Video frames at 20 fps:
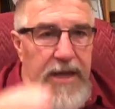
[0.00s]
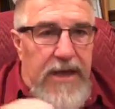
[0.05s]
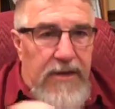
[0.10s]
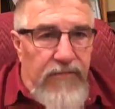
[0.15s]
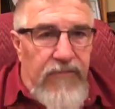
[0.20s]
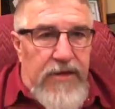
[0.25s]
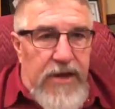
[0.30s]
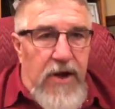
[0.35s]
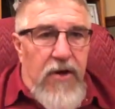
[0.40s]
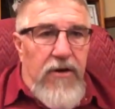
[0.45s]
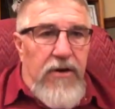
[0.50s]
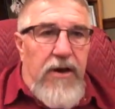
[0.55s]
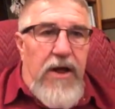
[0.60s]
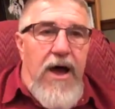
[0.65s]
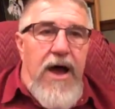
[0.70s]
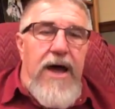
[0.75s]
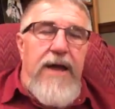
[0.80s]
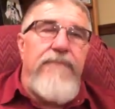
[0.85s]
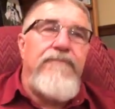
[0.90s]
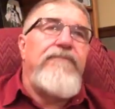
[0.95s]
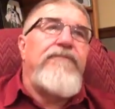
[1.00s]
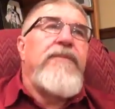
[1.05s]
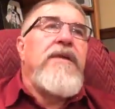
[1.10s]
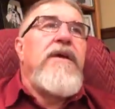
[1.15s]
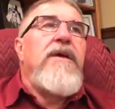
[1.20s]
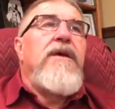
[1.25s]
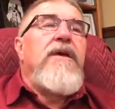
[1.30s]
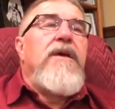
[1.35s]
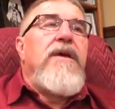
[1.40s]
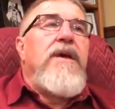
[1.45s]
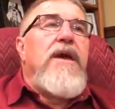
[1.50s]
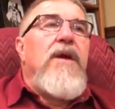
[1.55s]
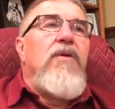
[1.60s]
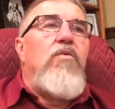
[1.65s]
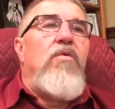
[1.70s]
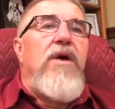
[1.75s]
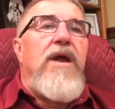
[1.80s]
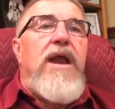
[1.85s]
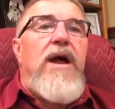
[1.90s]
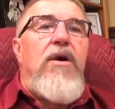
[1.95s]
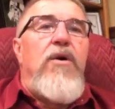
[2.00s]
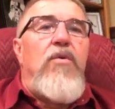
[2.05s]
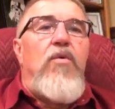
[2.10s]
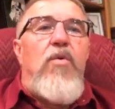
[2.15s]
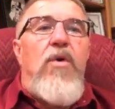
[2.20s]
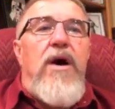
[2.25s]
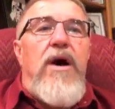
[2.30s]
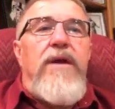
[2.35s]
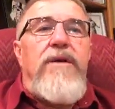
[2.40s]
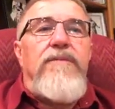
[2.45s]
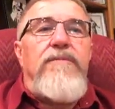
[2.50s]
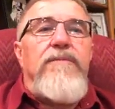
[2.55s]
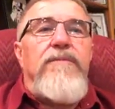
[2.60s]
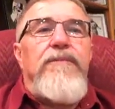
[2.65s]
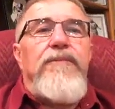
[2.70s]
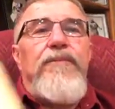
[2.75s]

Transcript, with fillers: in there a lot. And what what